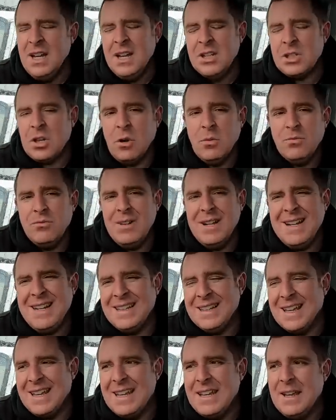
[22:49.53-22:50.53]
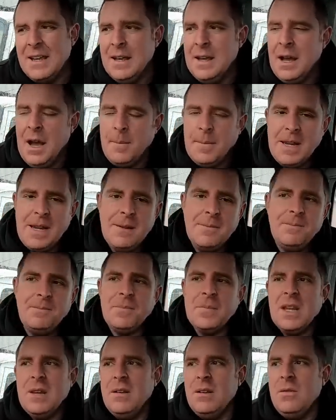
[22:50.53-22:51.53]
So really, I mean,
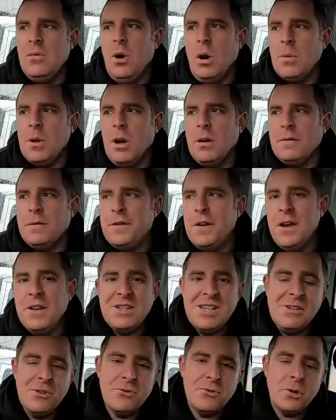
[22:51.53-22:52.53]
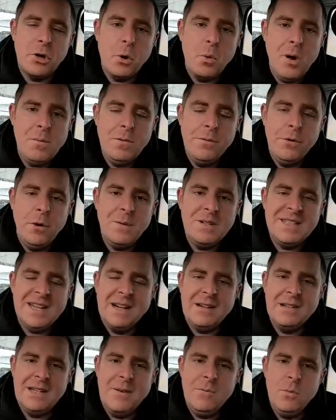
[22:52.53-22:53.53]
what are we on, 1,300 quid before we
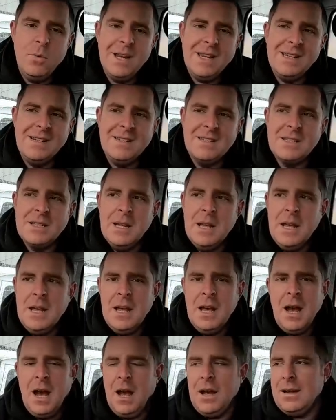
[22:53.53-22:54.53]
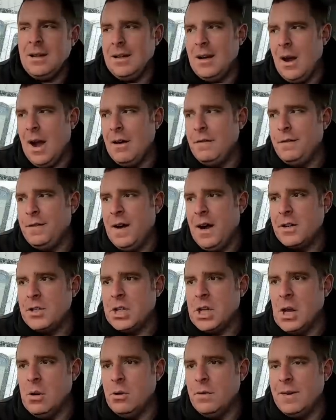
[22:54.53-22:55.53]
tackle them wings? How far do
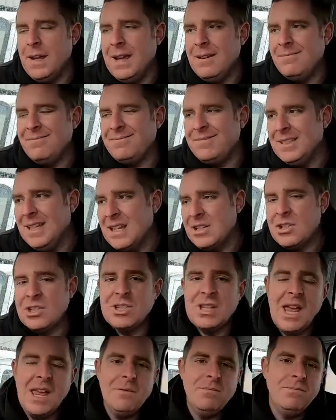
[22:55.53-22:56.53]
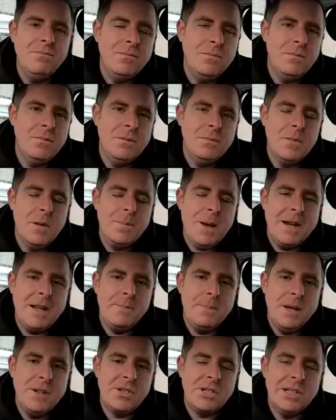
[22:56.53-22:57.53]
you go with it? Let's just say we penny
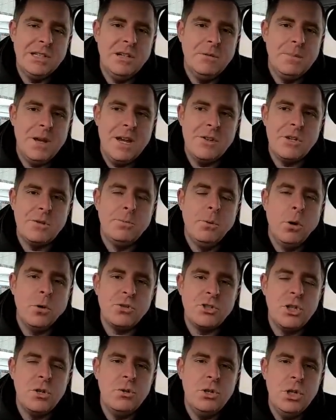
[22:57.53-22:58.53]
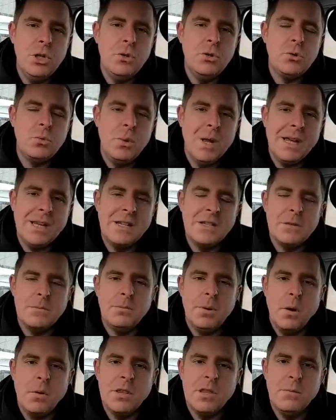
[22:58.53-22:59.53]
pinched a little bit and just bought 2 used wings
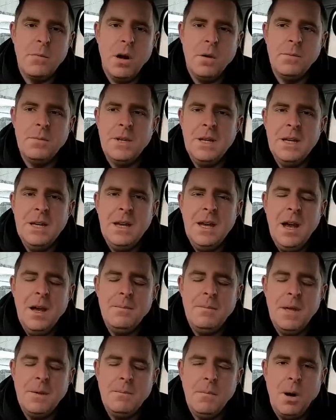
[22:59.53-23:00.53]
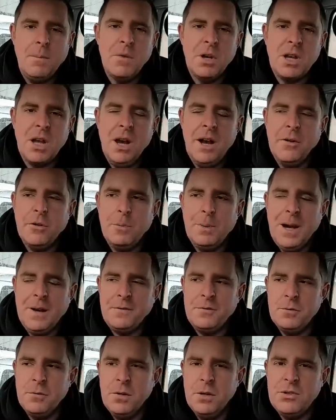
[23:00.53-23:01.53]
and bolted them on, and then mop the car up
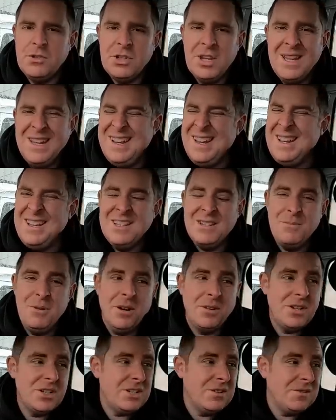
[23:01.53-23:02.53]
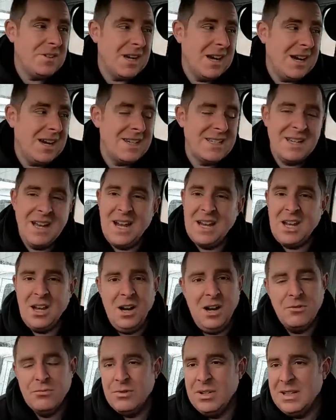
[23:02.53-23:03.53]
afterwards. To be honest with you guys, I
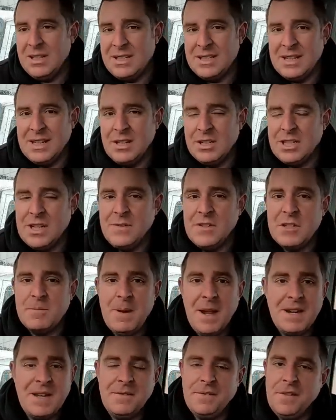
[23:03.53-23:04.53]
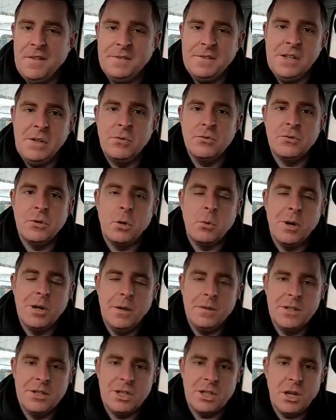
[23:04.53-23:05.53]
can't really see us even spending 1,500 quid
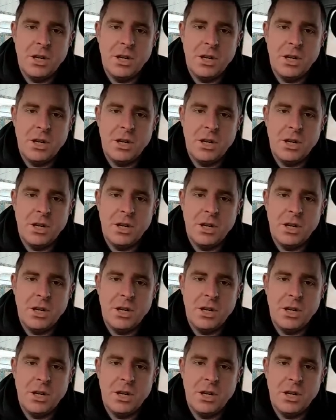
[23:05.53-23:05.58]
on this